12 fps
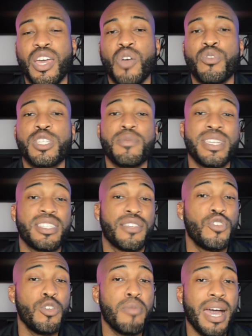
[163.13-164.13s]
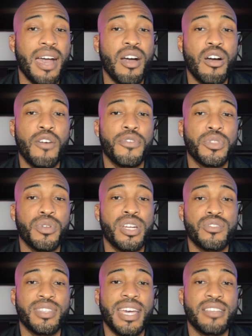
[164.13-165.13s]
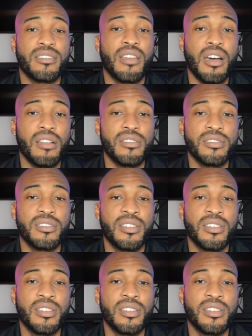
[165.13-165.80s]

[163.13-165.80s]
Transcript: which means if you buy a home for $300,000,